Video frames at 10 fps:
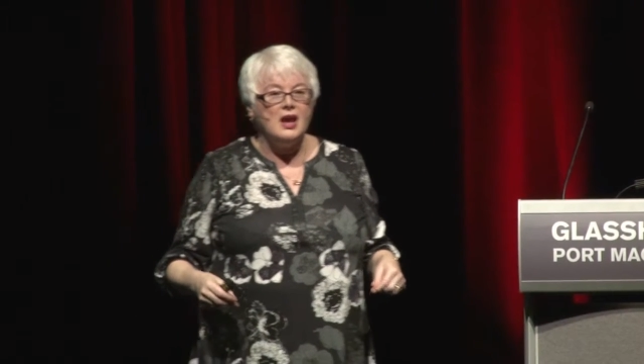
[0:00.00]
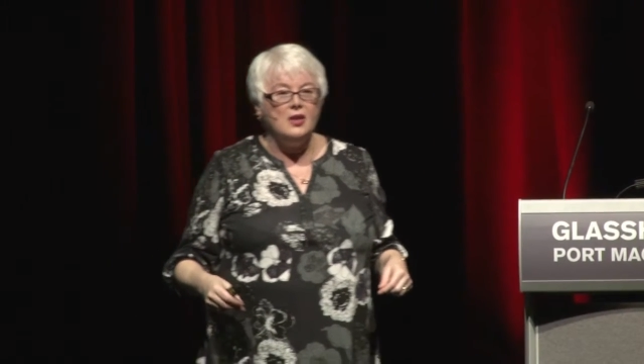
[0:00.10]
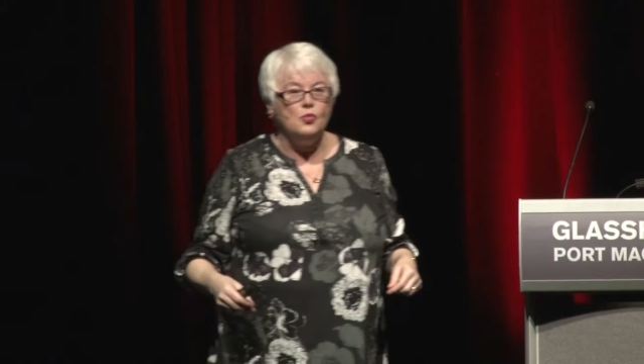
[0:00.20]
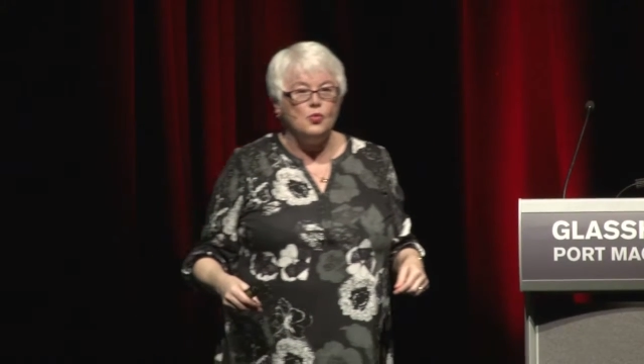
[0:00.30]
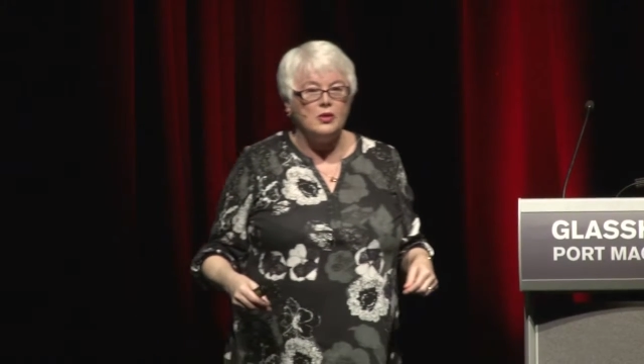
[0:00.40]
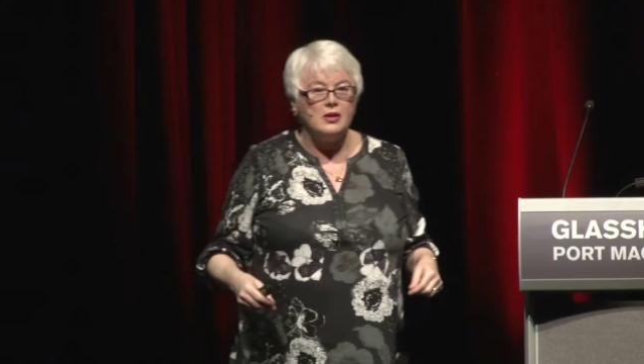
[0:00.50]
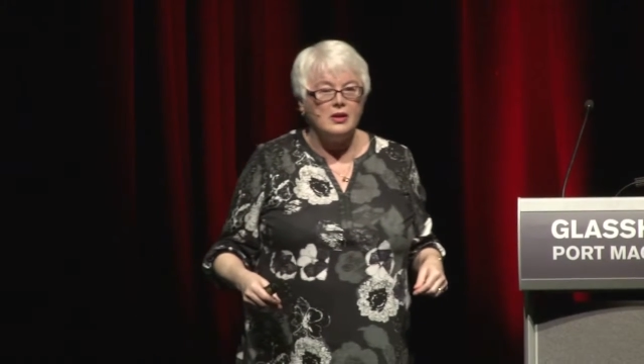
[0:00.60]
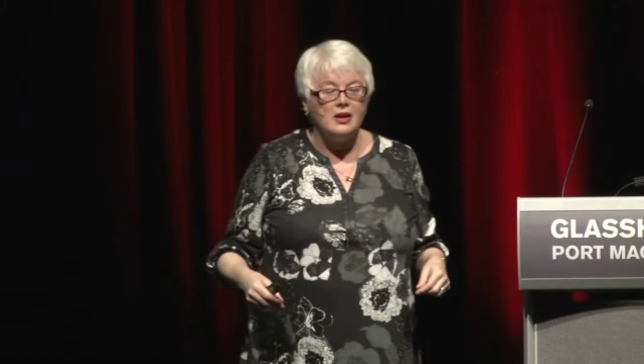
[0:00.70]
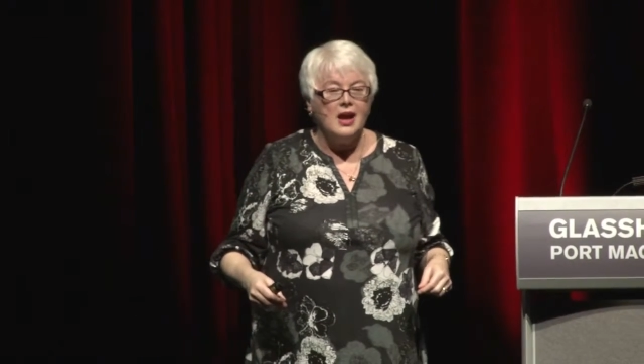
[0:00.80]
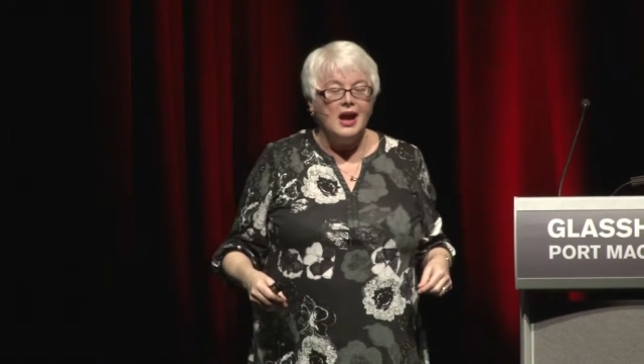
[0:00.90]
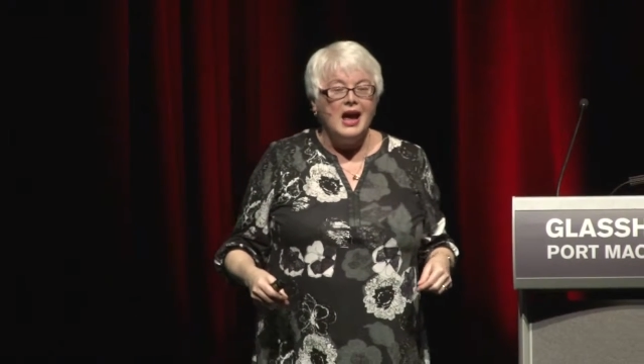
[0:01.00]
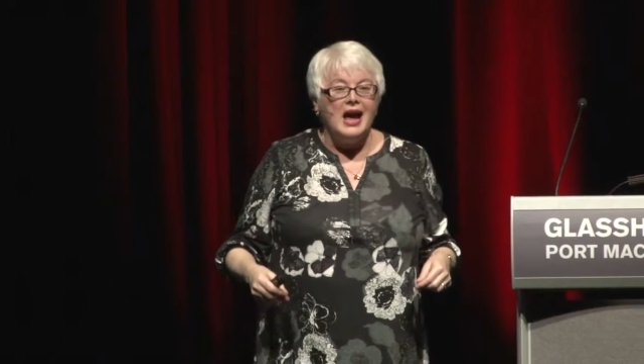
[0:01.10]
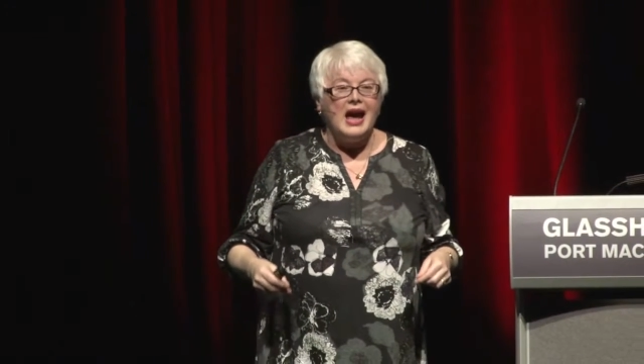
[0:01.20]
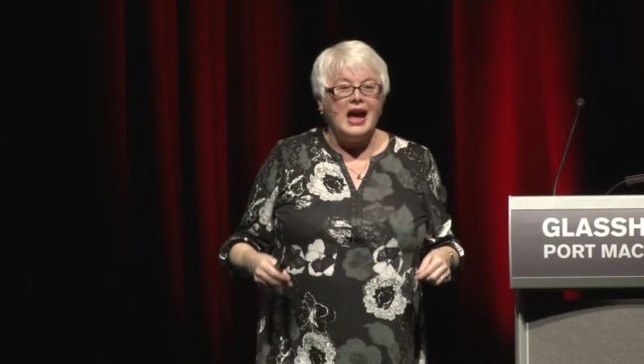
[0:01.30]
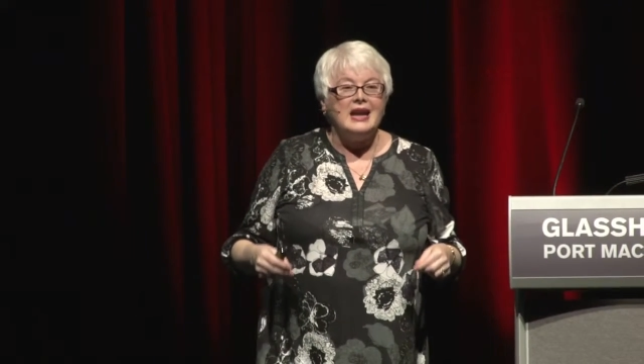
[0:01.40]
inward.
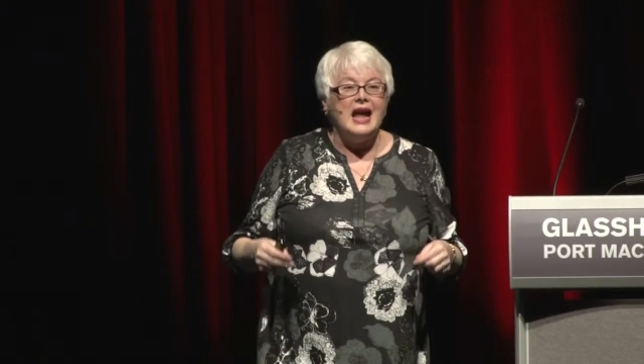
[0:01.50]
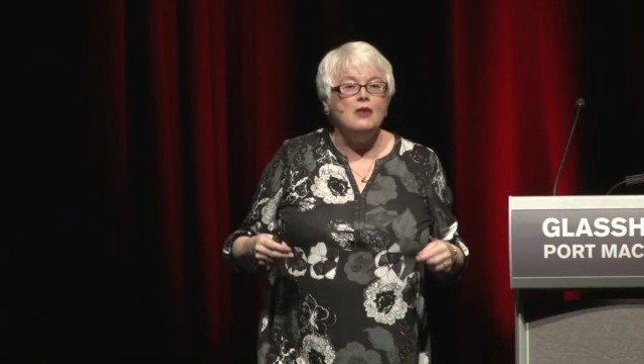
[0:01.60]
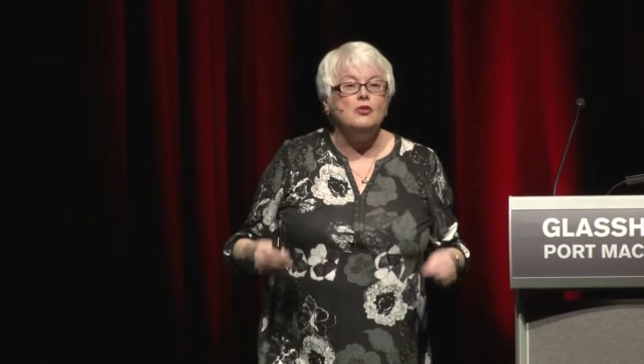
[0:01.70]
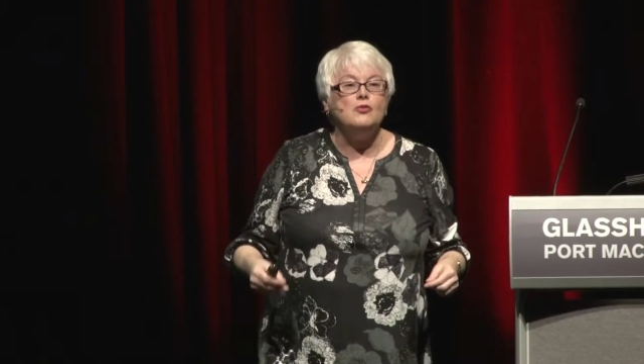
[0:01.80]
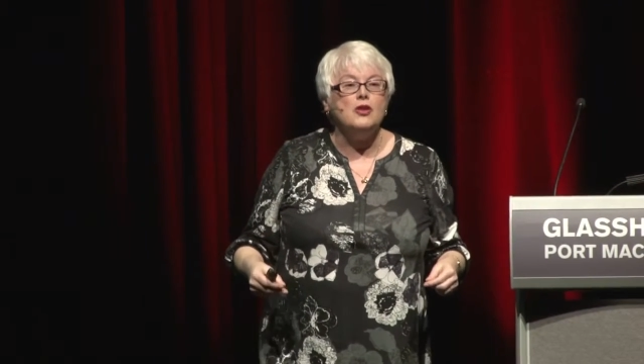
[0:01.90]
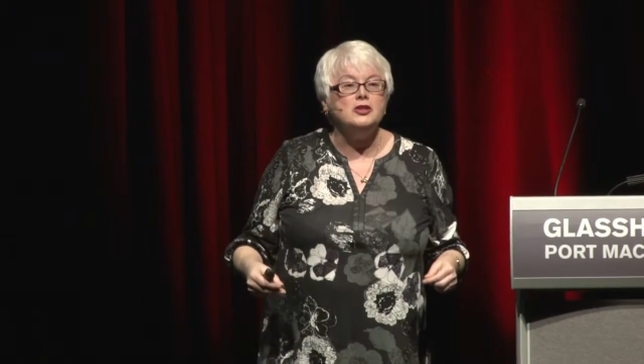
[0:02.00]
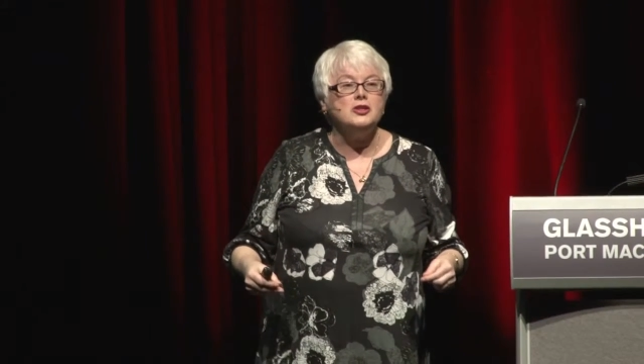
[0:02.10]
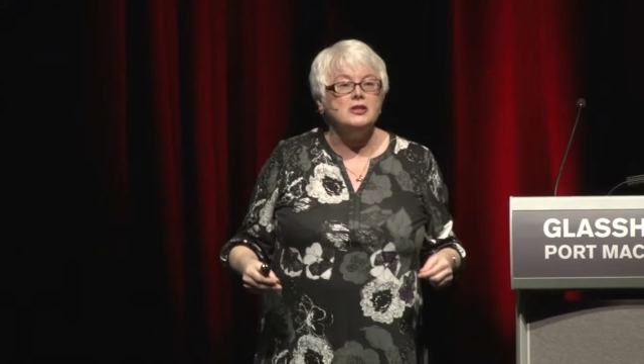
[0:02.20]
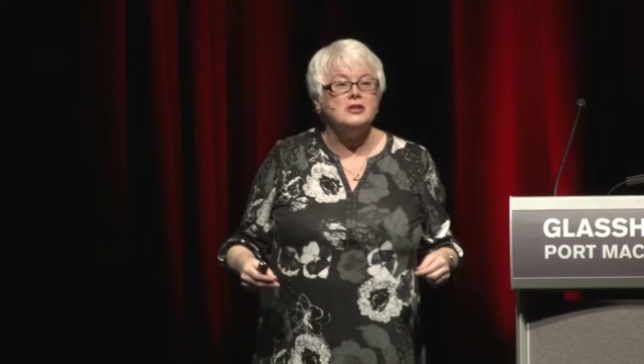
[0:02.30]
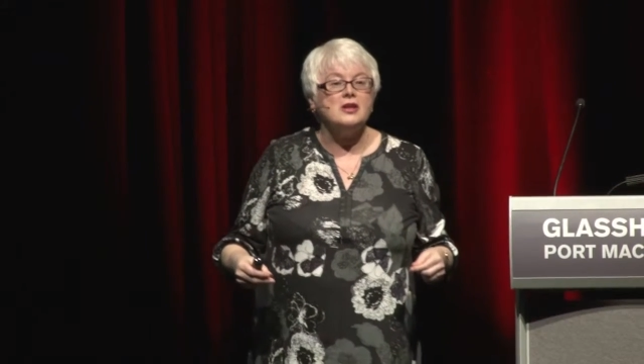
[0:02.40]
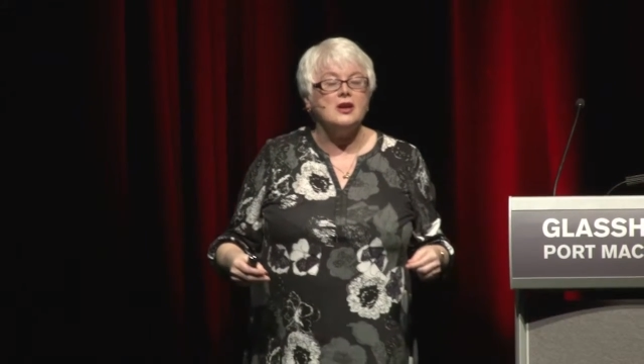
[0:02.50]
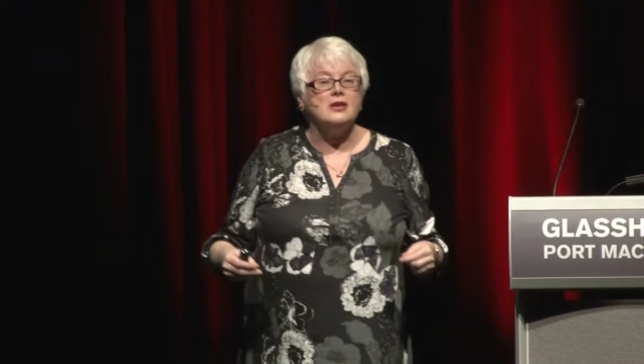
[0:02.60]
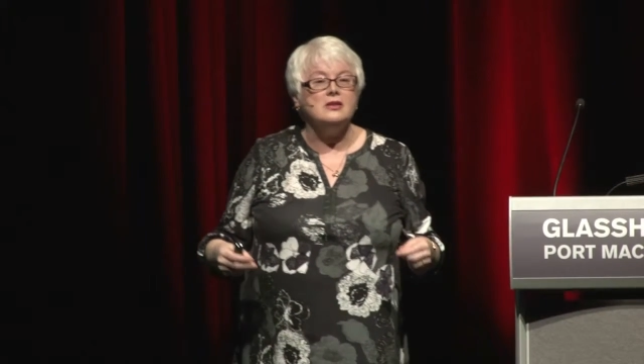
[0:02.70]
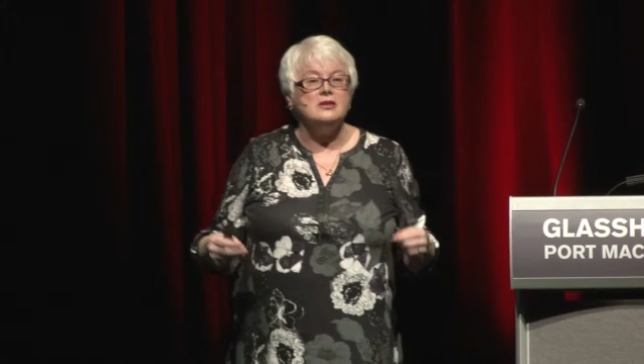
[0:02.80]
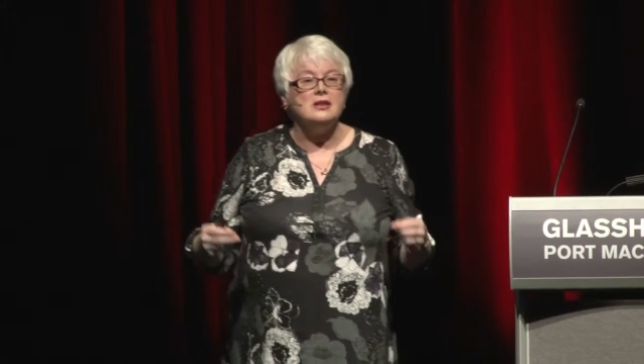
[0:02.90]
And our erogenous
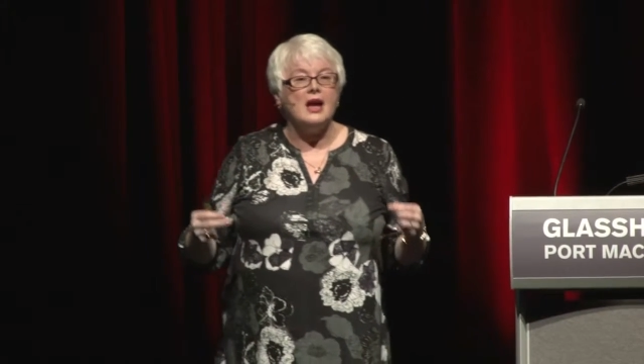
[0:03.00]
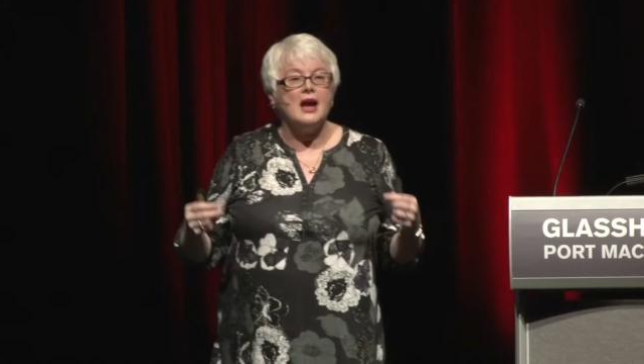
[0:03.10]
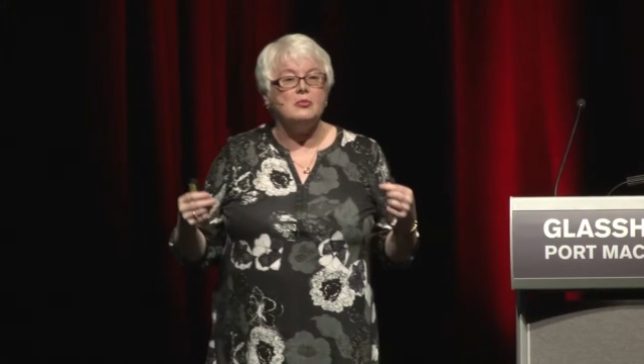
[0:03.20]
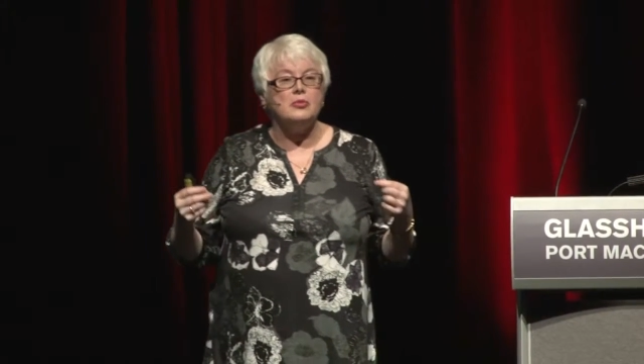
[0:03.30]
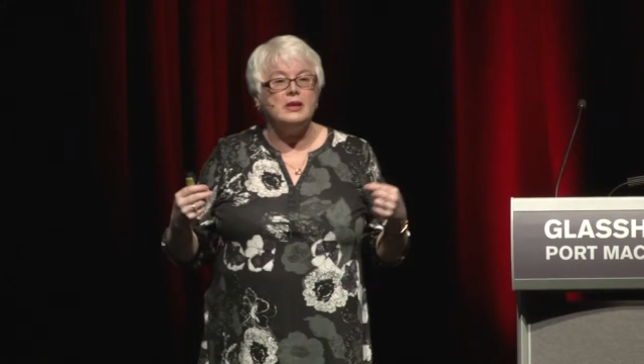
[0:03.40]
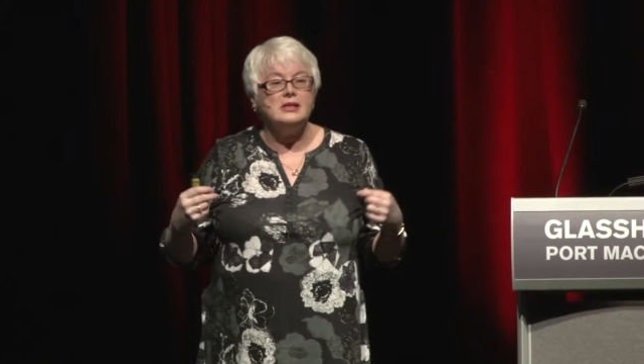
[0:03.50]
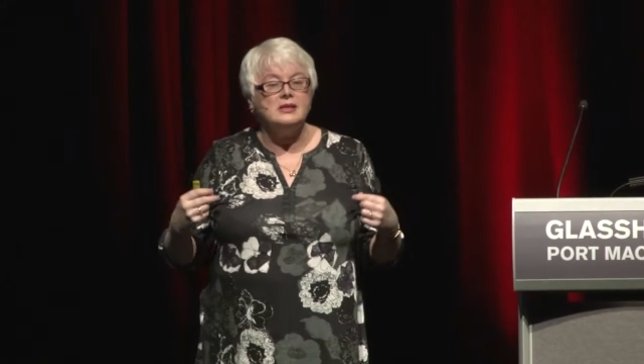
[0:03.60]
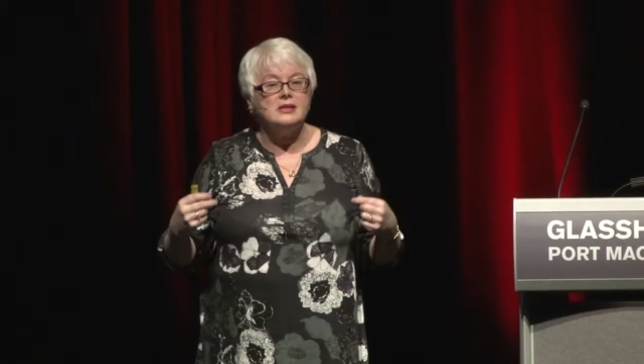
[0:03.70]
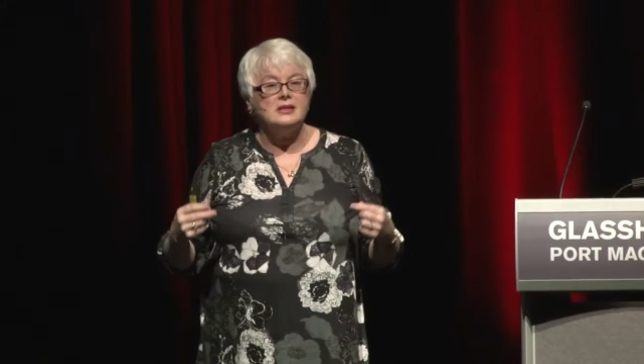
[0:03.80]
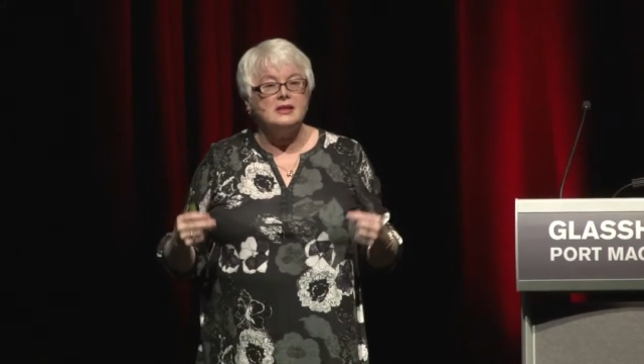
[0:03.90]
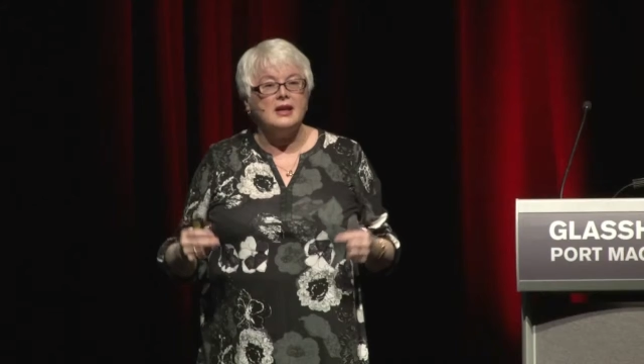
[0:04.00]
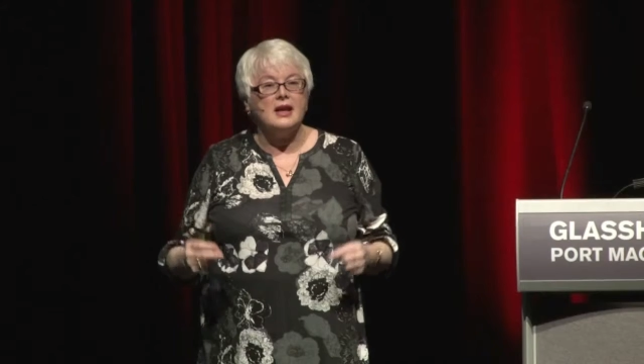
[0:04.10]
zones, our breasts,